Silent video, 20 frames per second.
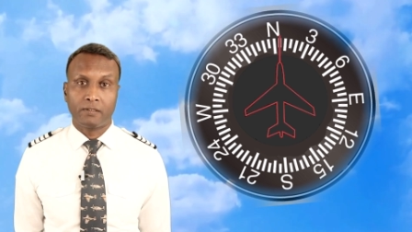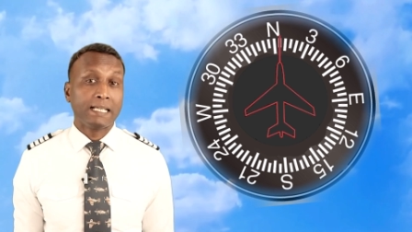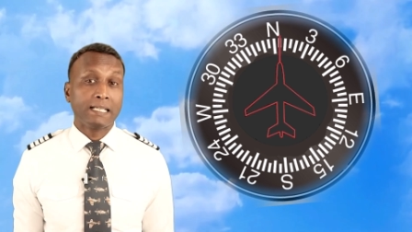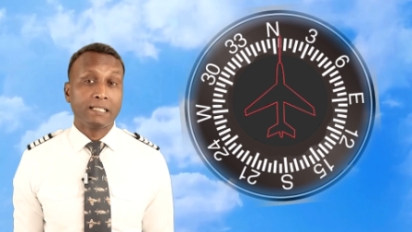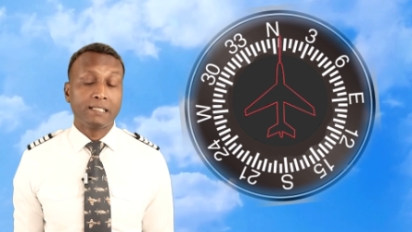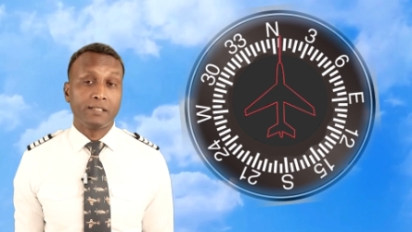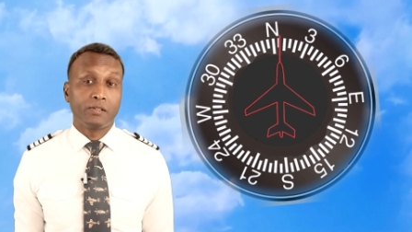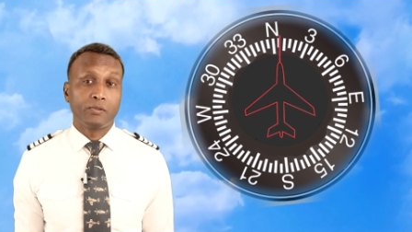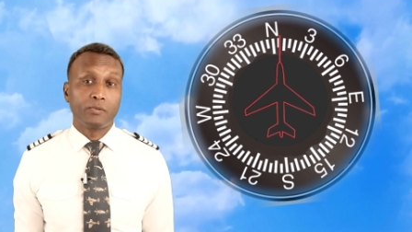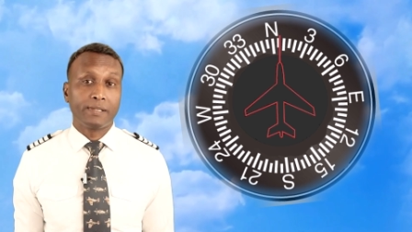
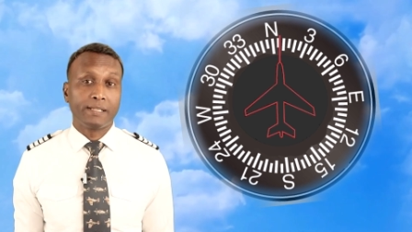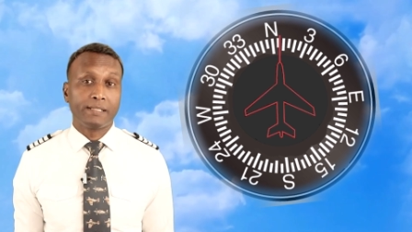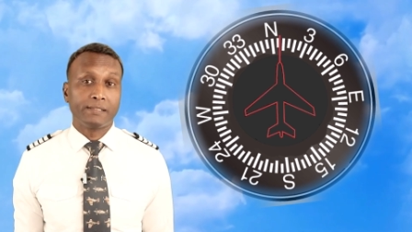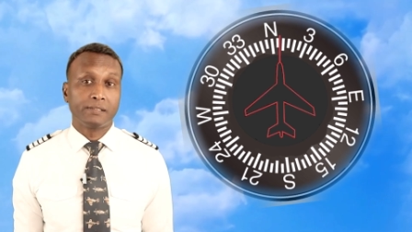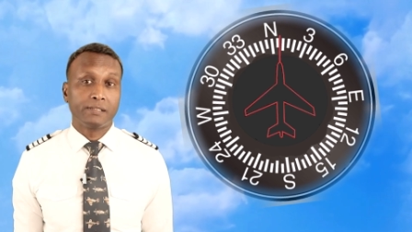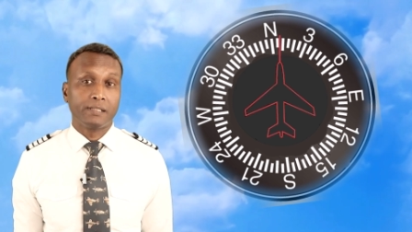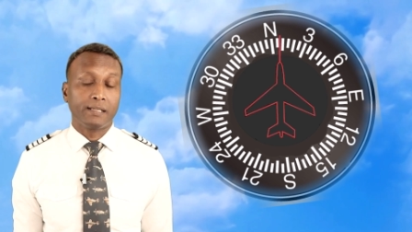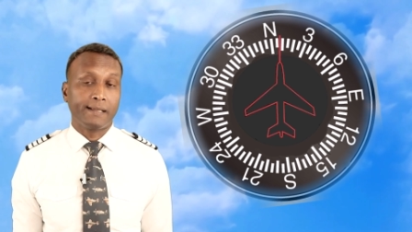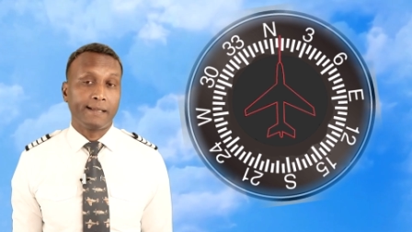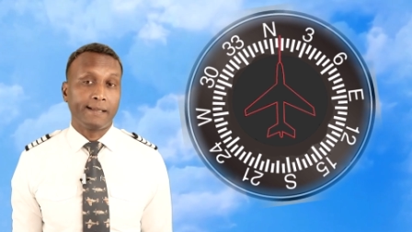10
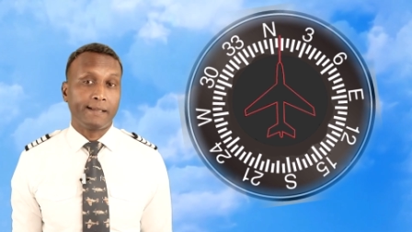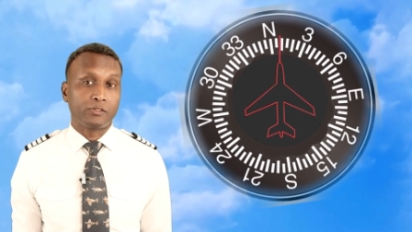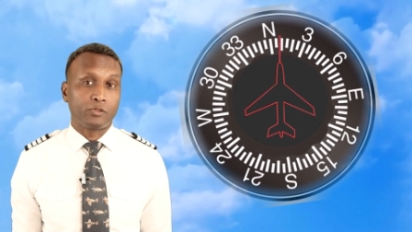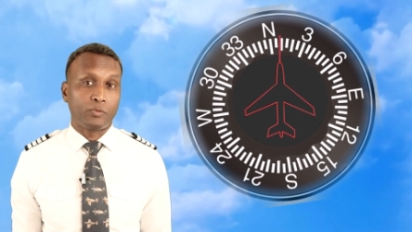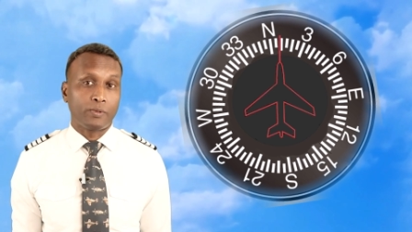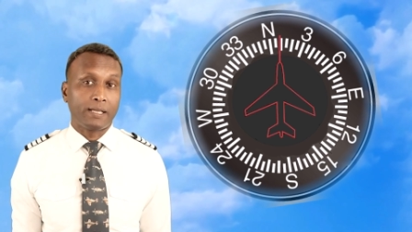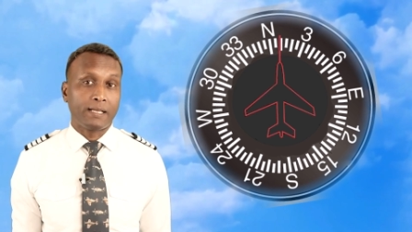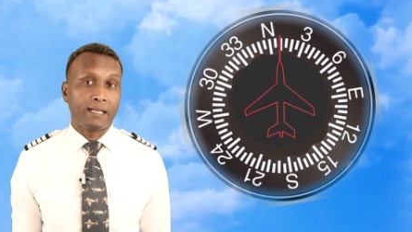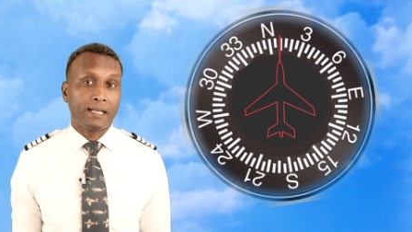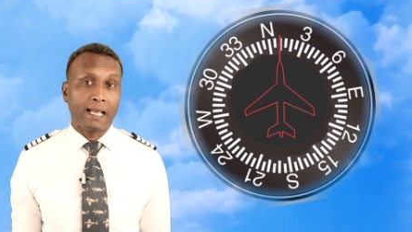degrees
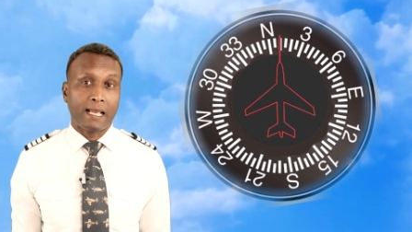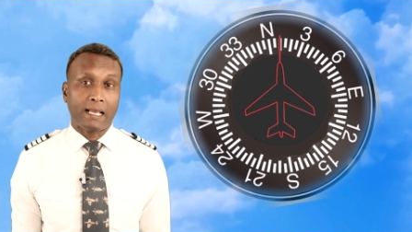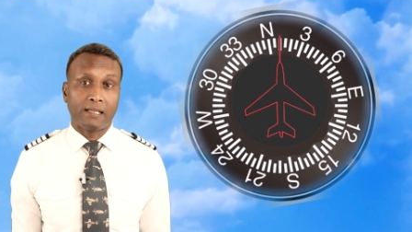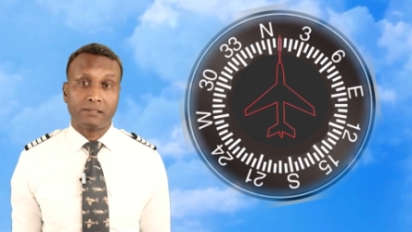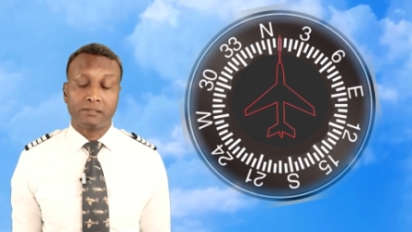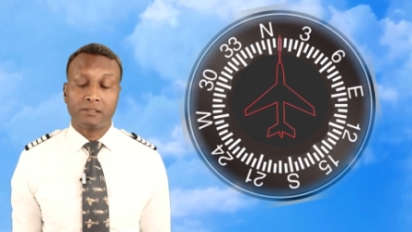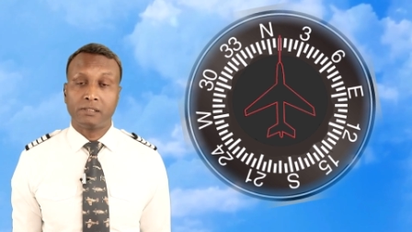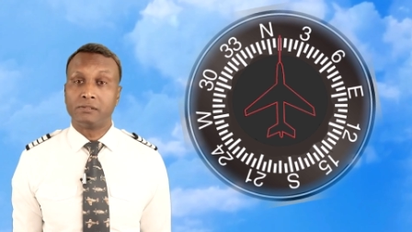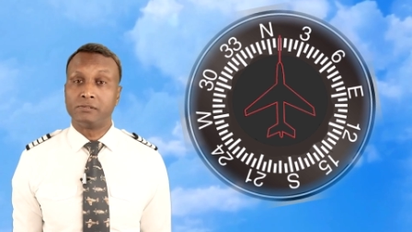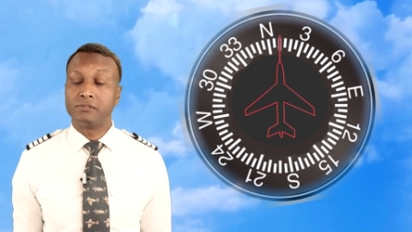is read
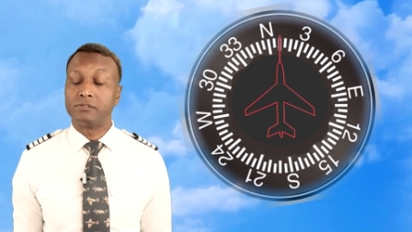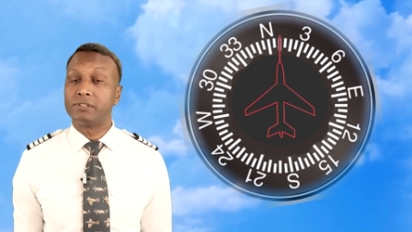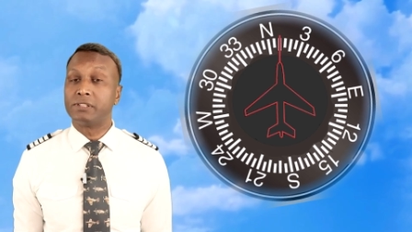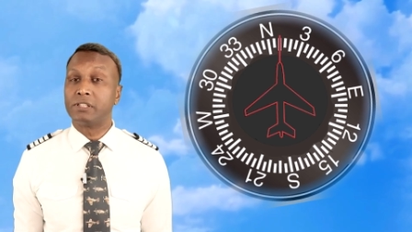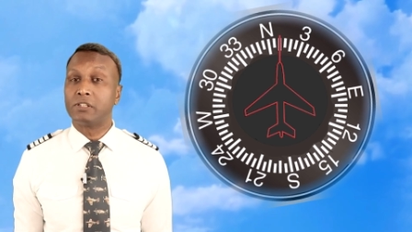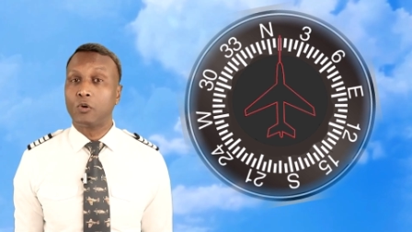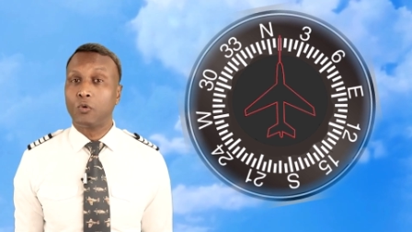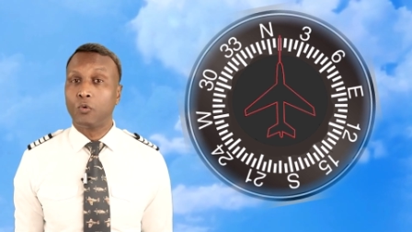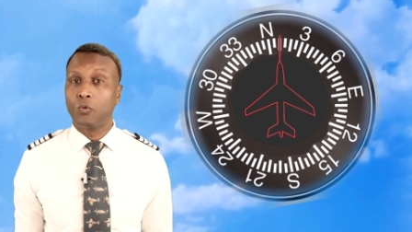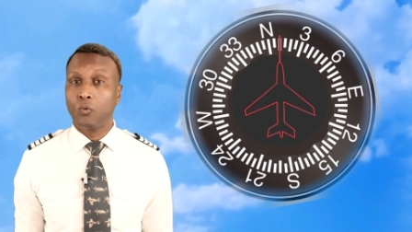as
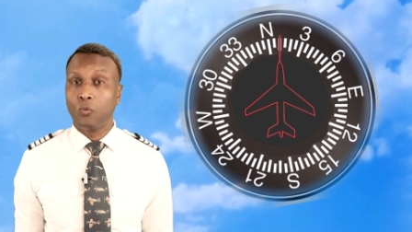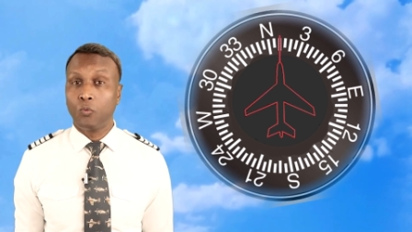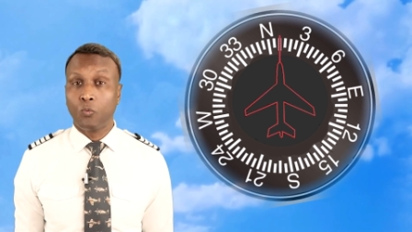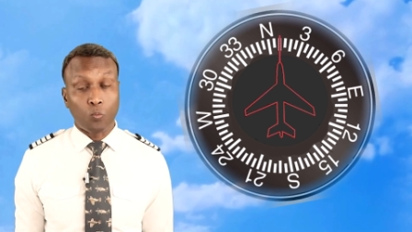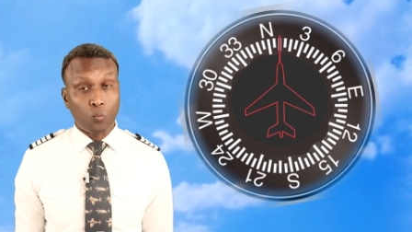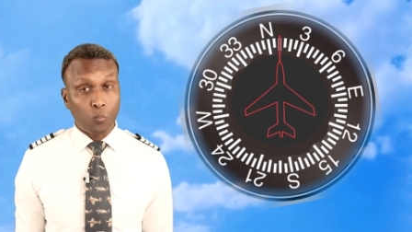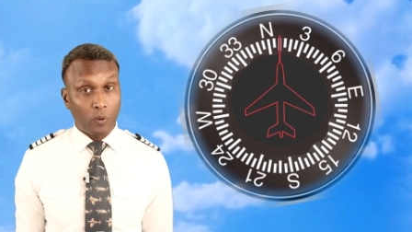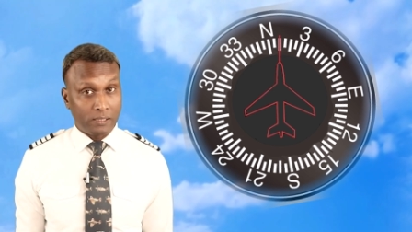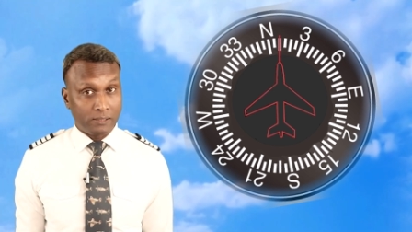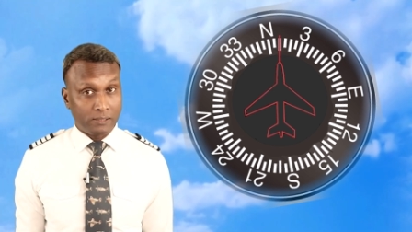010